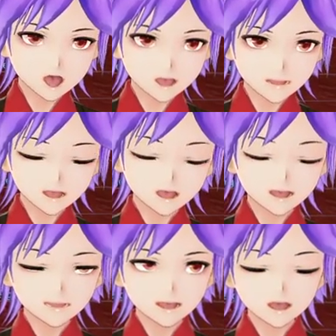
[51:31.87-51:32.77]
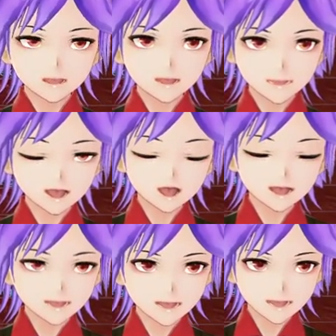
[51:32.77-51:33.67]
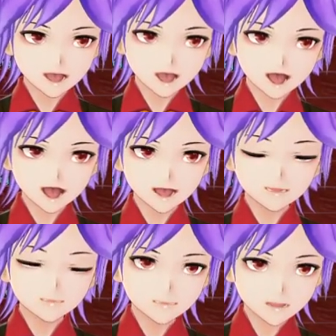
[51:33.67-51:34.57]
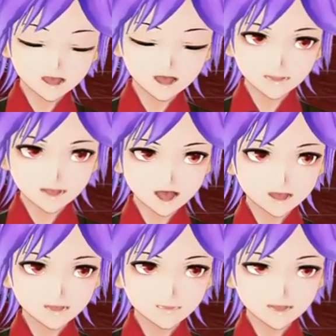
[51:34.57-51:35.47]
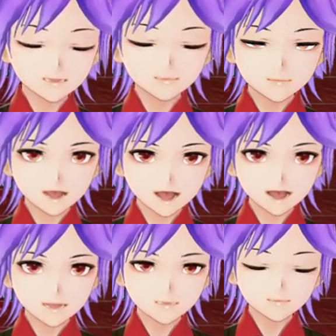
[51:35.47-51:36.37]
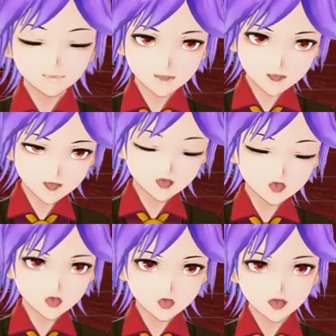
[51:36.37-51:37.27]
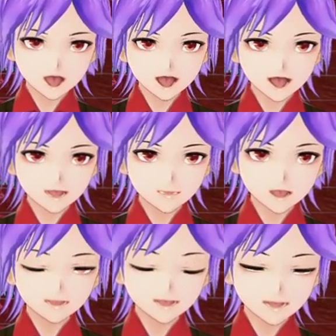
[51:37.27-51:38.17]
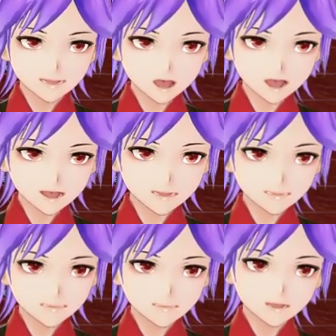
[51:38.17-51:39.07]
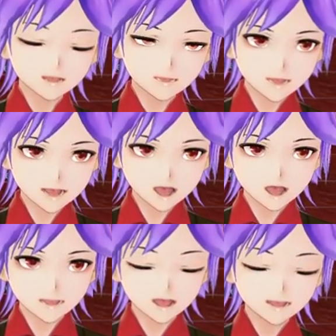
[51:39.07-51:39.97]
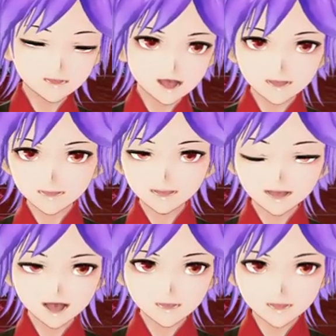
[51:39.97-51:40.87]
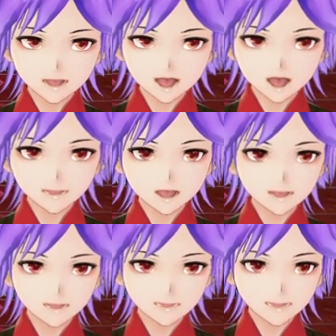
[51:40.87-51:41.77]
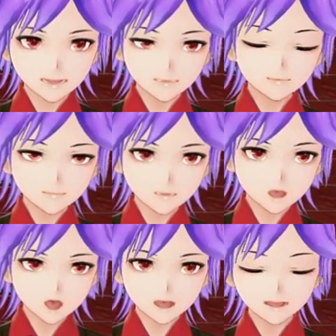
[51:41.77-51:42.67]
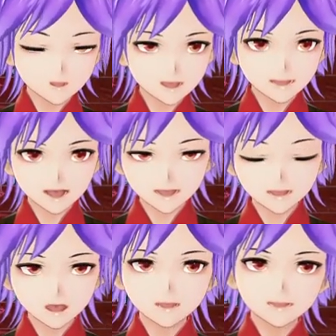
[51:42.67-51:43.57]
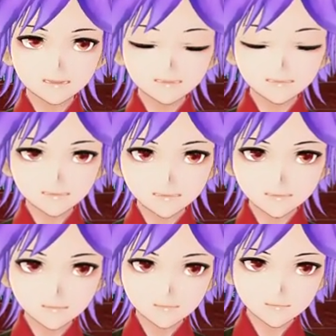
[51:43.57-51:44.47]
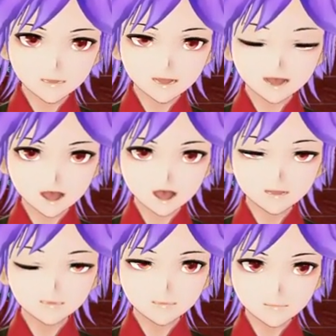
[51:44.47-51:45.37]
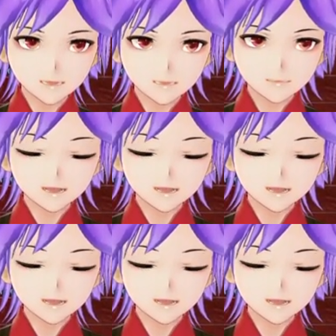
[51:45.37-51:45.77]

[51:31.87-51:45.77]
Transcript: for, so for example, the timer the timer is over, but uh, persona is but you kill persona after the timer's is finished. You still get the drops, the um, well